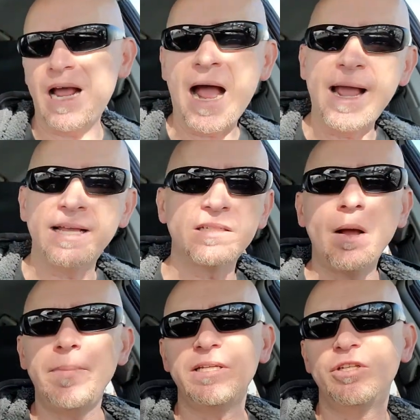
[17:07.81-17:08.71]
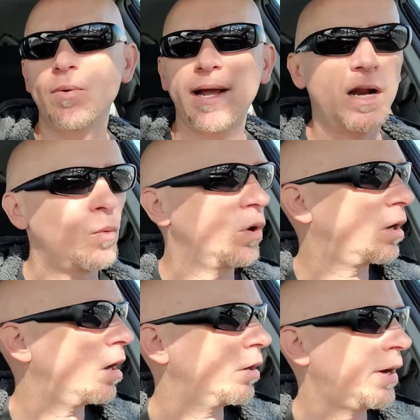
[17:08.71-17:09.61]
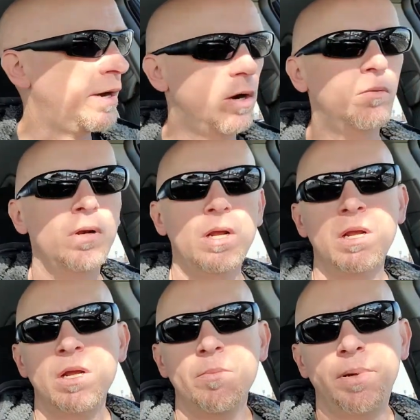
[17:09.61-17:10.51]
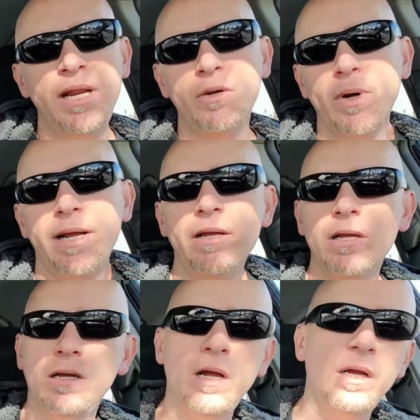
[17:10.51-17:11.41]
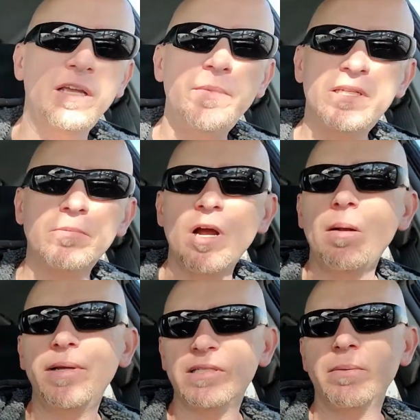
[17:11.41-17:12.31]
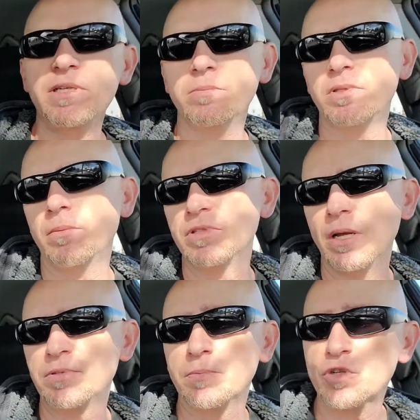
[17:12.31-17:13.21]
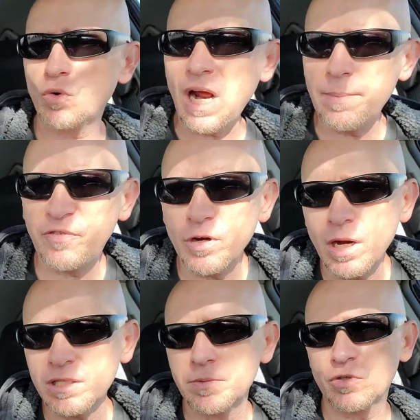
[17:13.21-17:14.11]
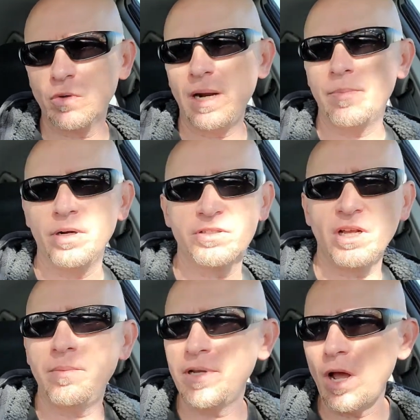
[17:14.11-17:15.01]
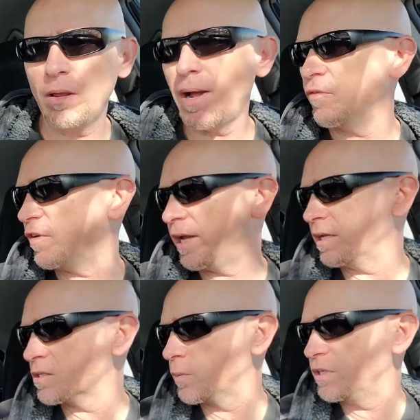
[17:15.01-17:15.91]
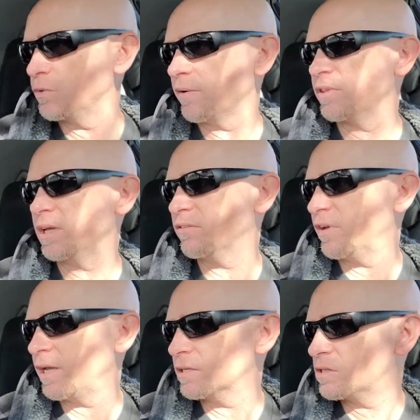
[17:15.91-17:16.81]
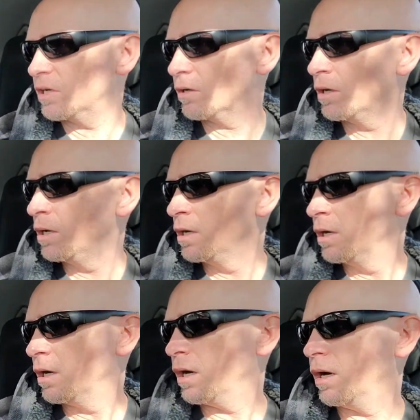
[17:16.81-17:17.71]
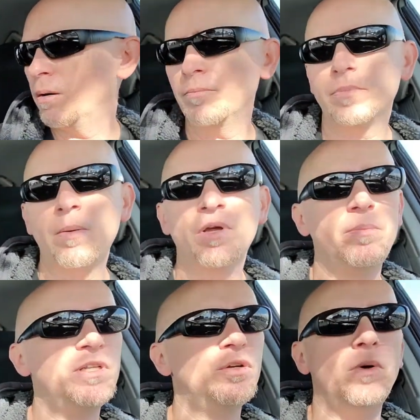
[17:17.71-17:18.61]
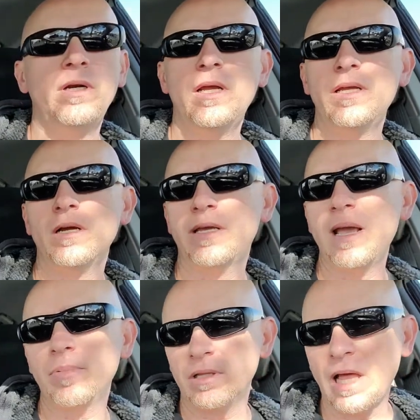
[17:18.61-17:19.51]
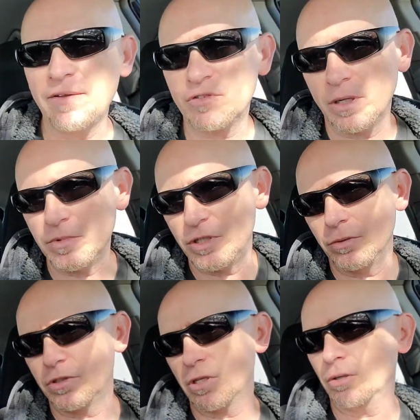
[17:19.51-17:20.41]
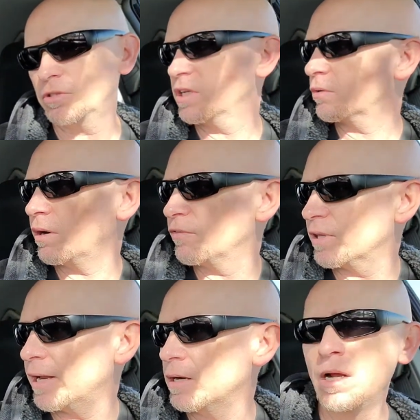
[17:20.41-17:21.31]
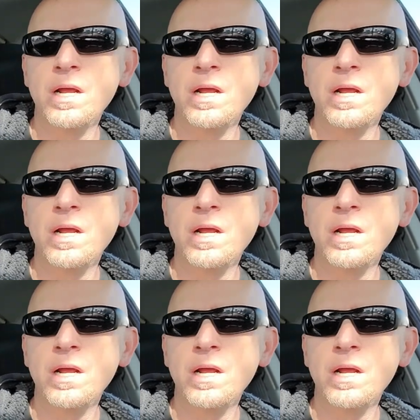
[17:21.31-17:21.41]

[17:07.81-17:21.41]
It's on me too. I got to work harder, I know. But anyway, give me some comments, give me some thumbs up, subscribe if you're not a subscriber. It's going to be all about Vegas. We do everything in Vegas here. I'm going to be doing a gambling live stream soon, so stick around for that.